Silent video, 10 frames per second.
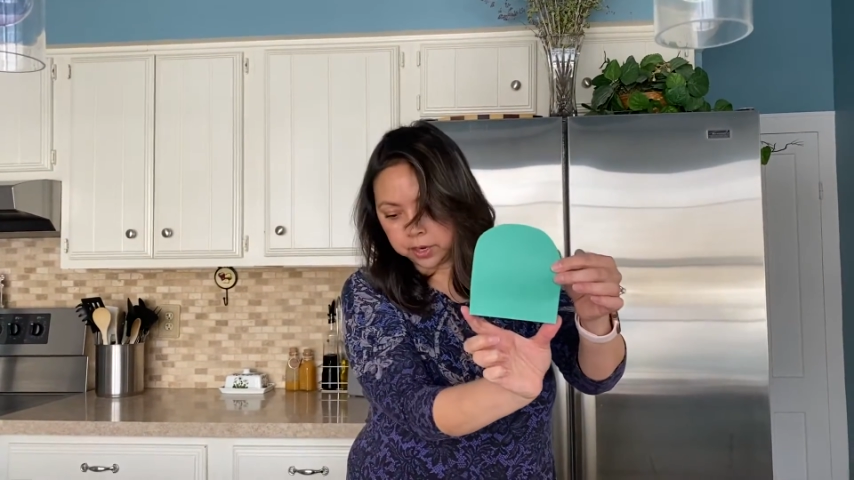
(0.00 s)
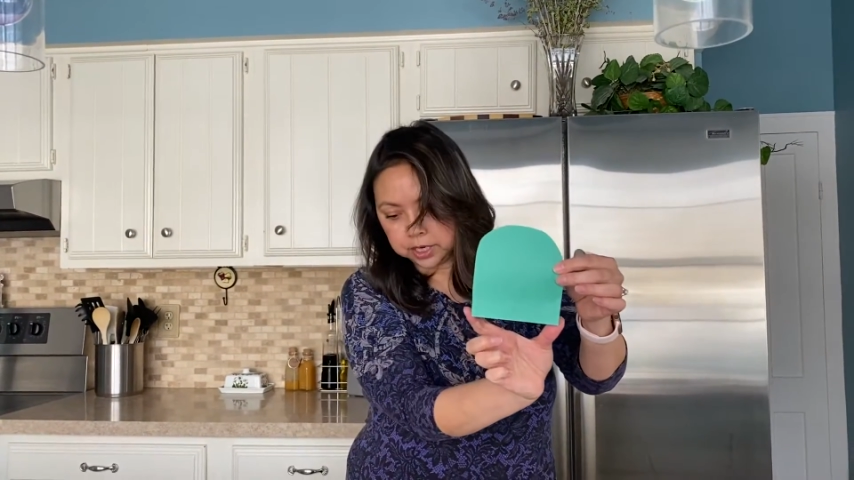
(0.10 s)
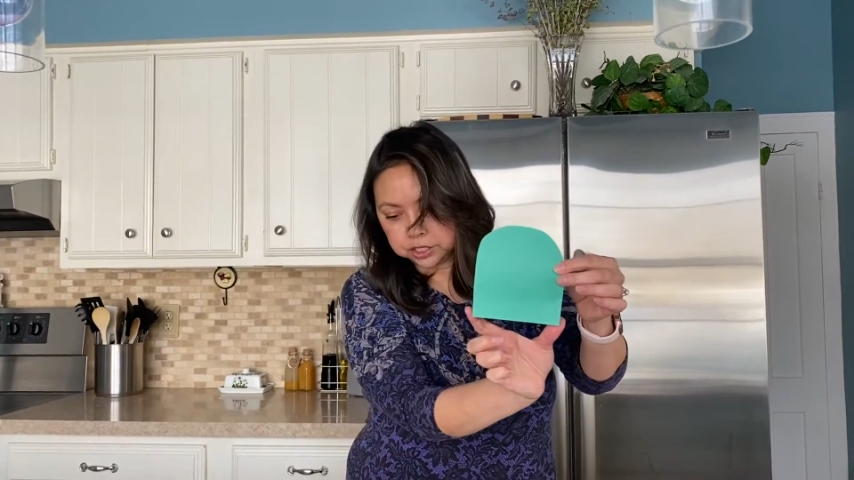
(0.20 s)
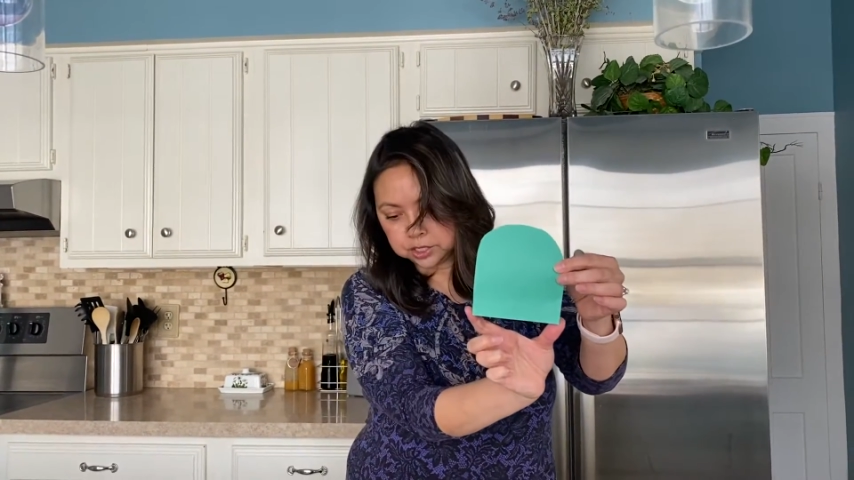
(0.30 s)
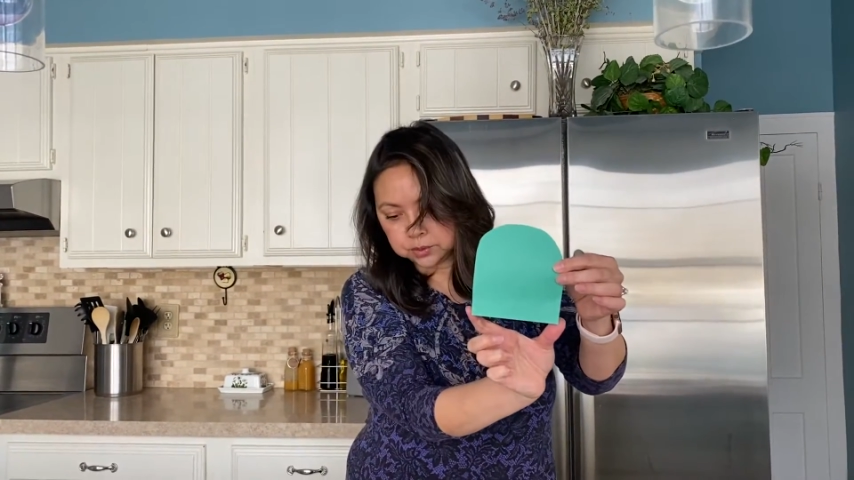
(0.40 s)

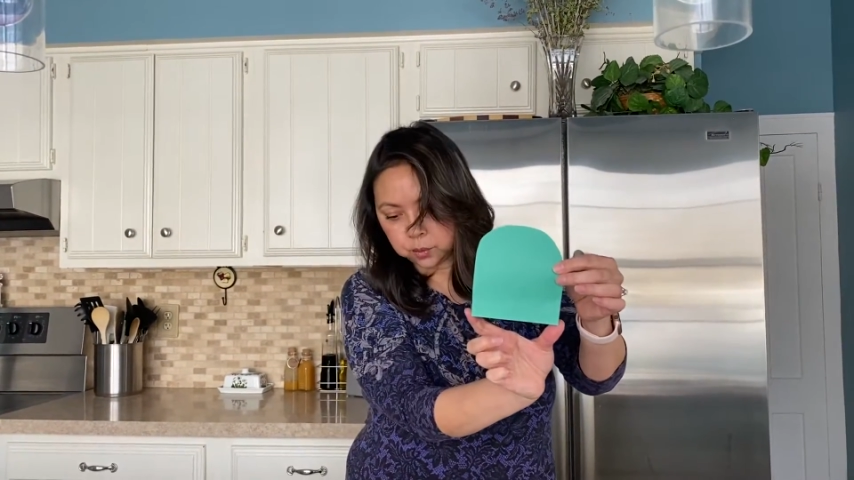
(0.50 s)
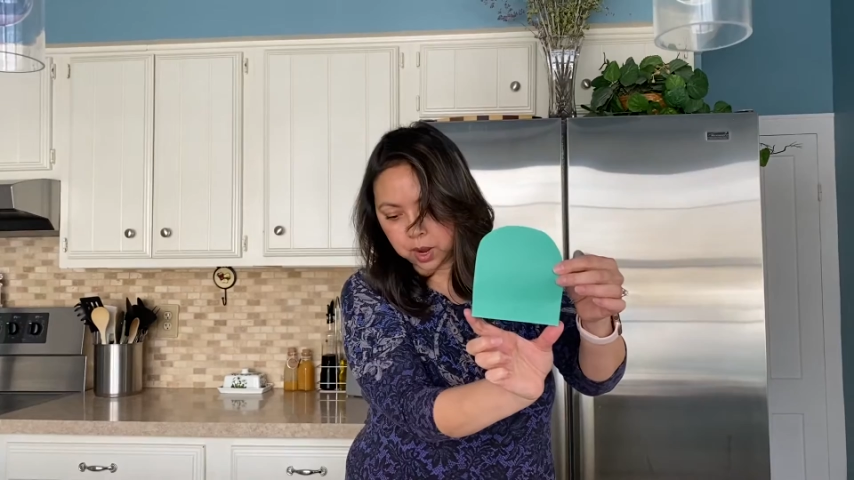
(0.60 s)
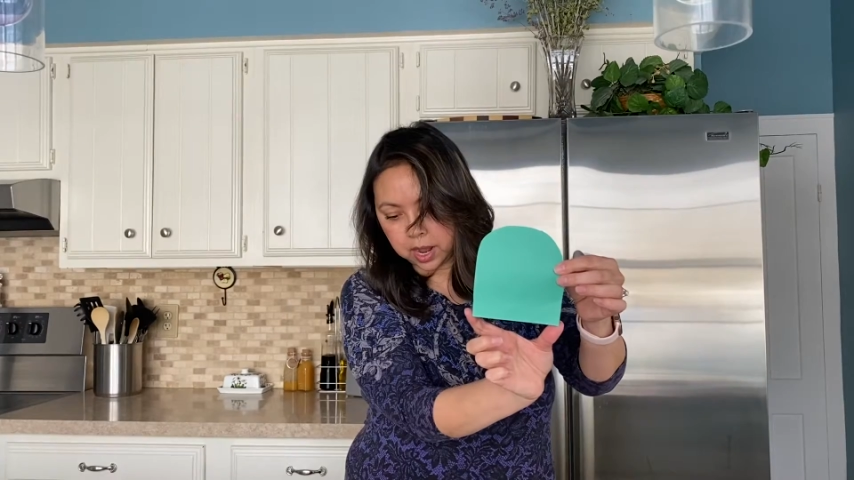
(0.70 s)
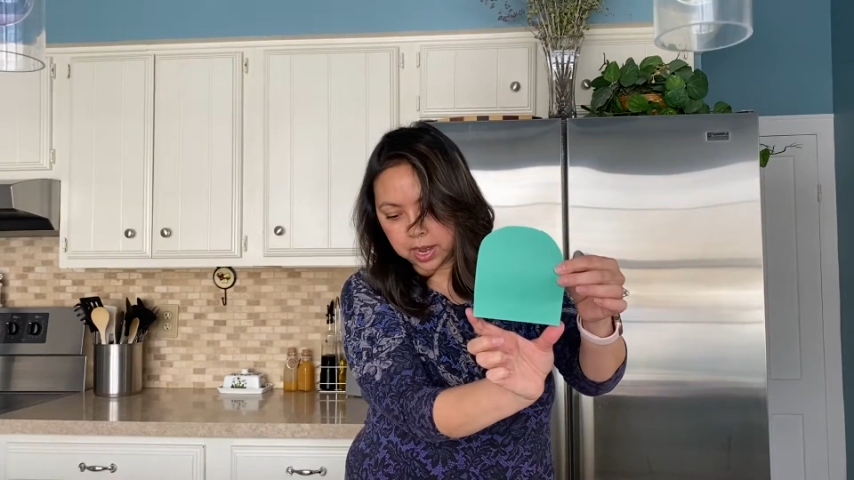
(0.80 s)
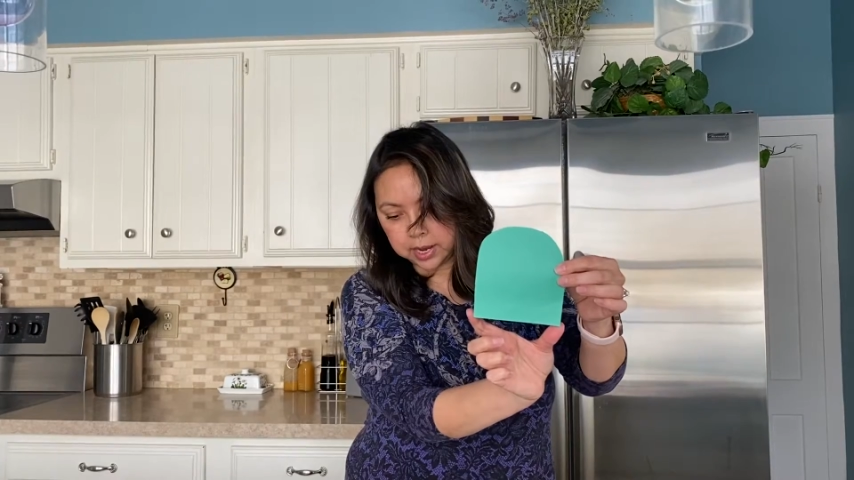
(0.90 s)
inches
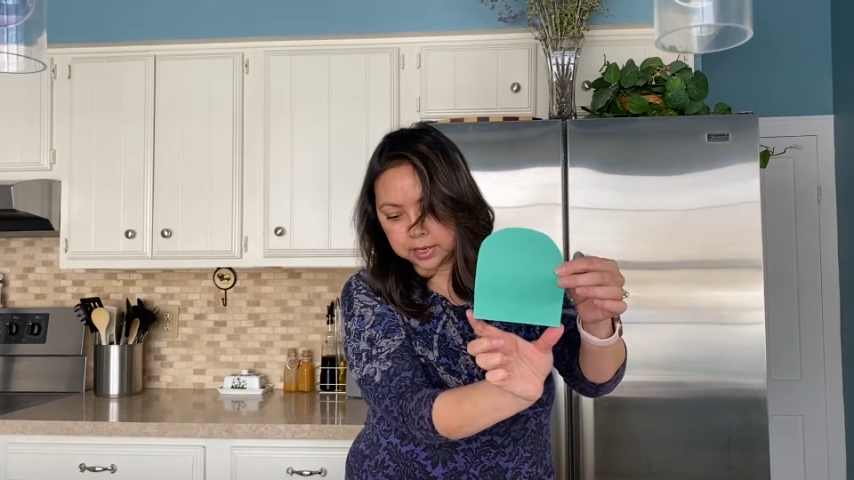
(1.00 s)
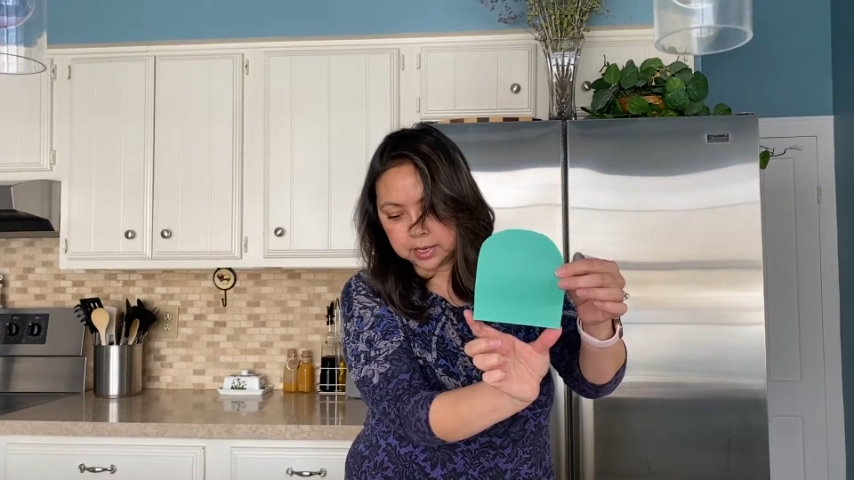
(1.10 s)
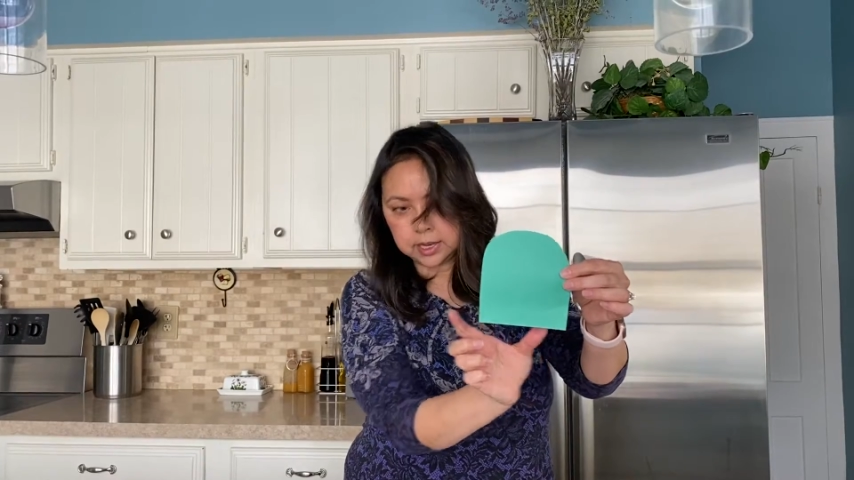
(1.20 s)
wide